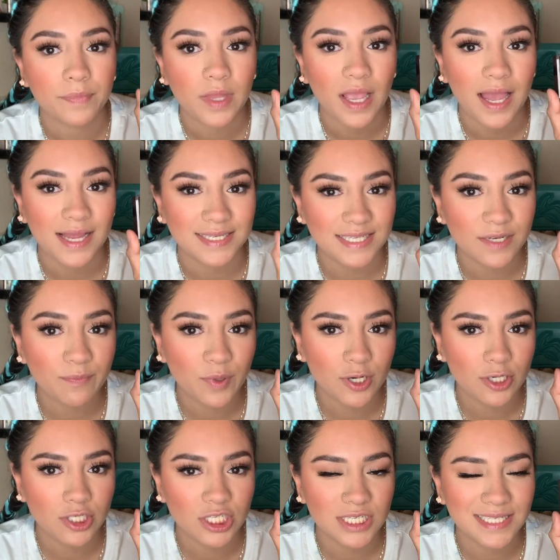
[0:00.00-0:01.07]
I did
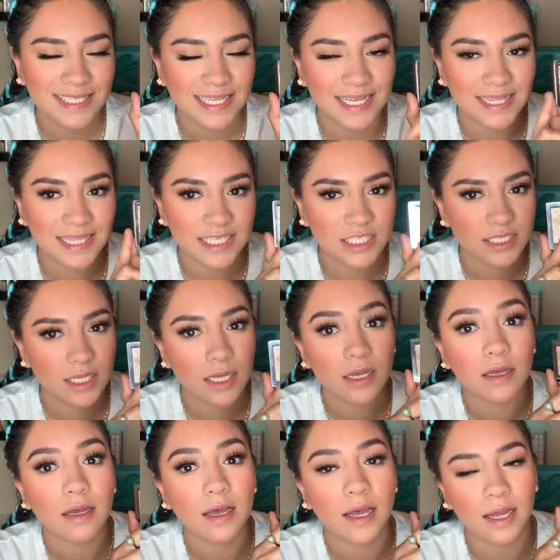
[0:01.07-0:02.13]
purchase this
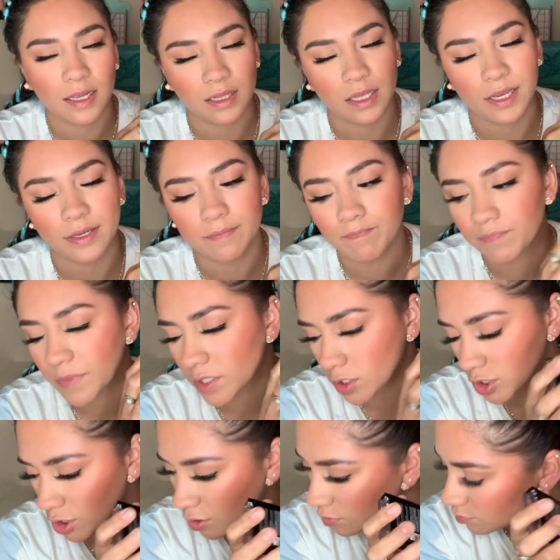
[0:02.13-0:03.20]
highlight.
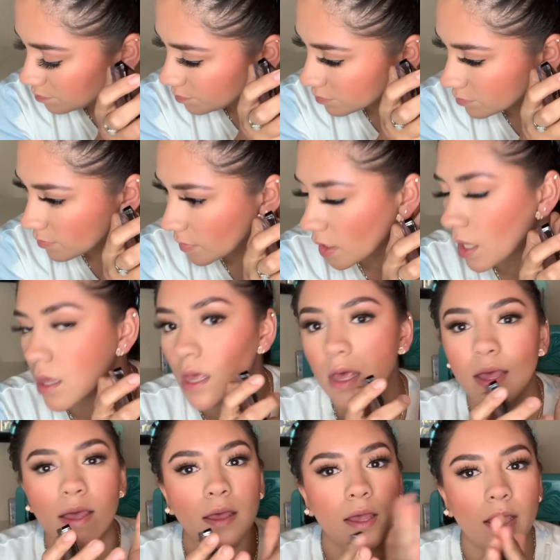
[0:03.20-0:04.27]
So
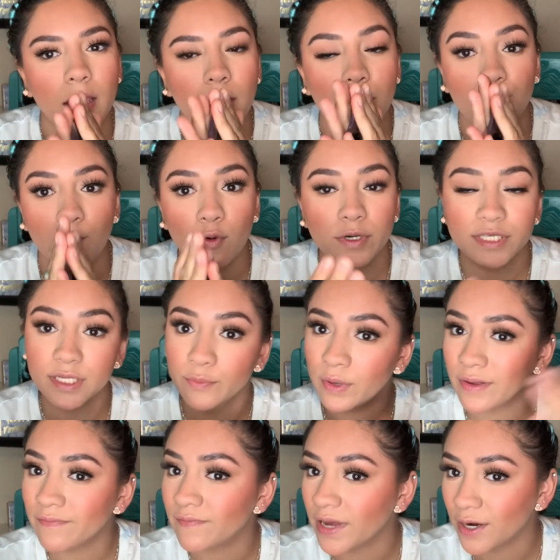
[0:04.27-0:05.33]
of course it
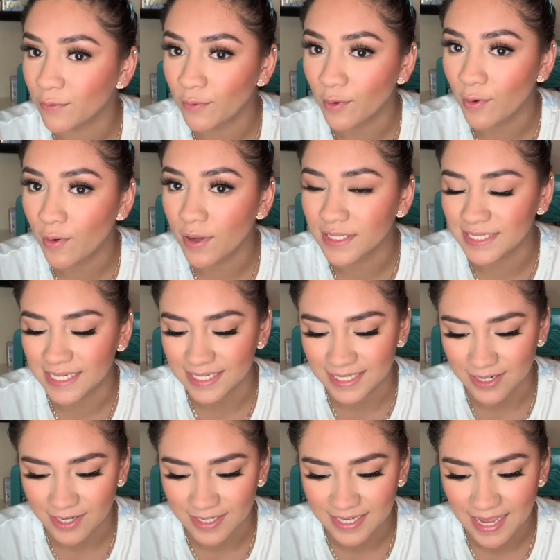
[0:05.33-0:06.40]
went viral on
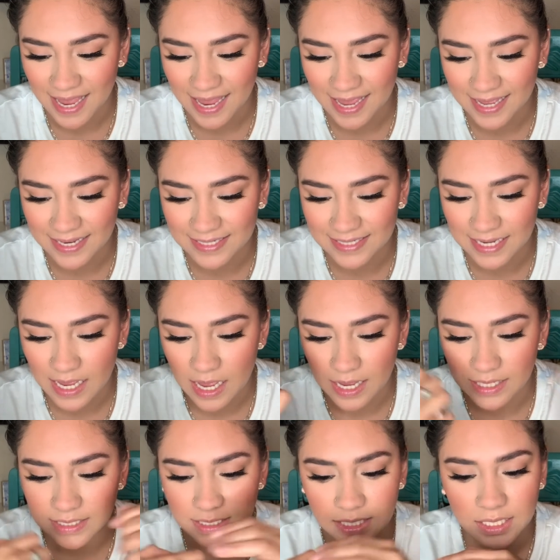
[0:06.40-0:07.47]
TikTok, and I
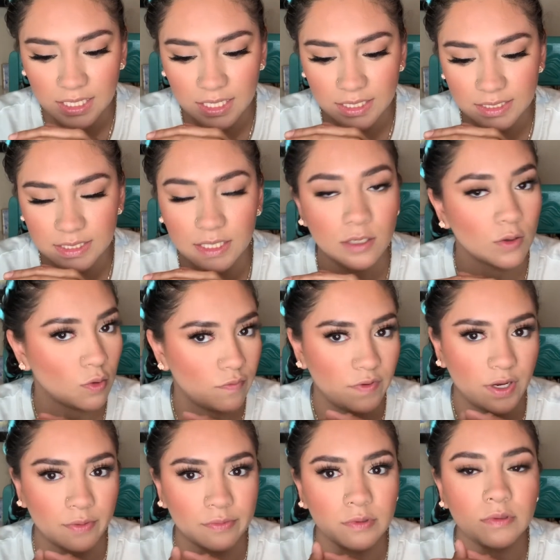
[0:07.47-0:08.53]
seen it go
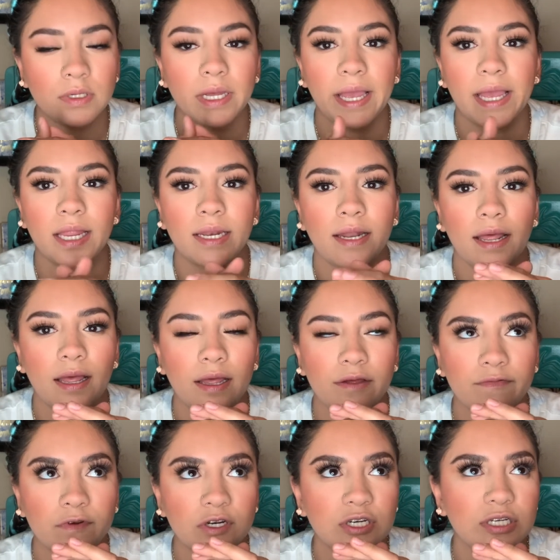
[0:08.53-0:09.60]
viral, and at
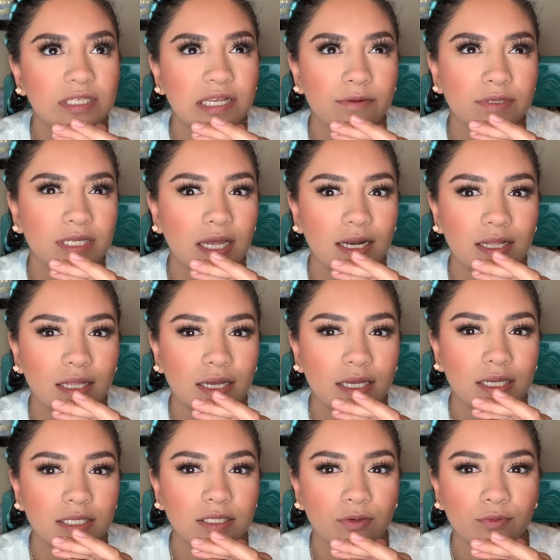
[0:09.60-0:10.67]
first I was kind of like,
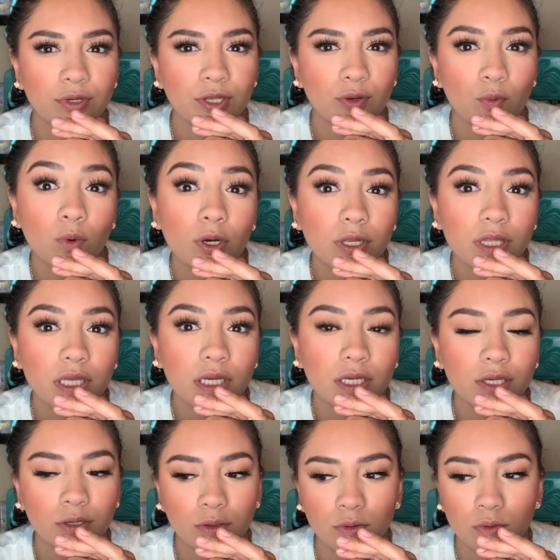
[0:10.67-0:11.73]
is it really worth it? You
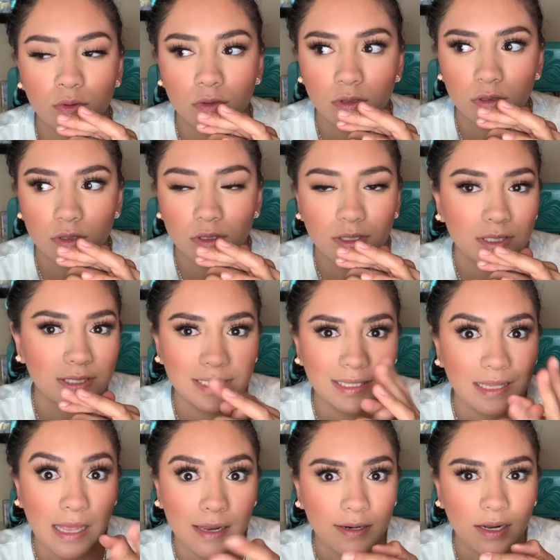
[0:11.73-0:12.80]
know, is it
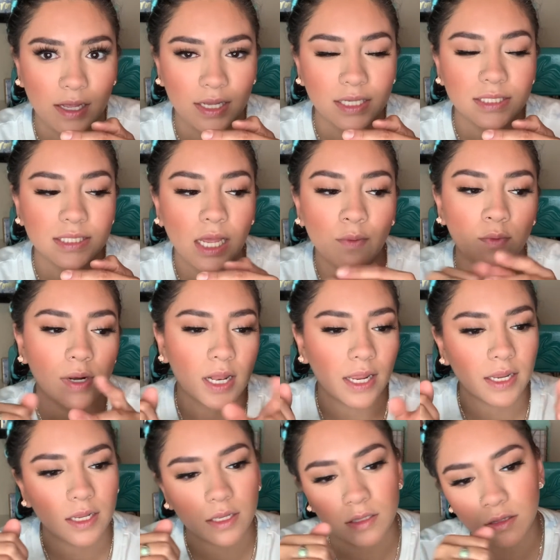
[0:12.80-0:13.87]
that nice? I would like
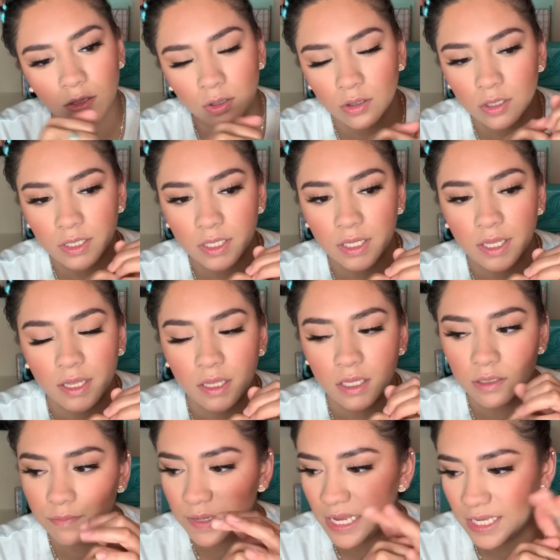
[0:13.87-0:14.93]
look and
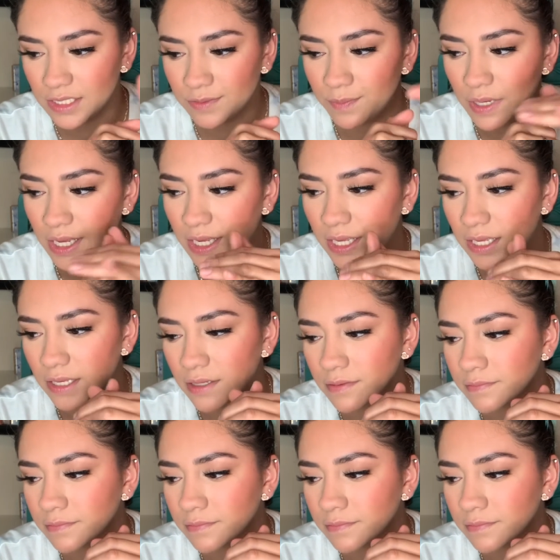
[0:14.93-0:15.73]
pass by it,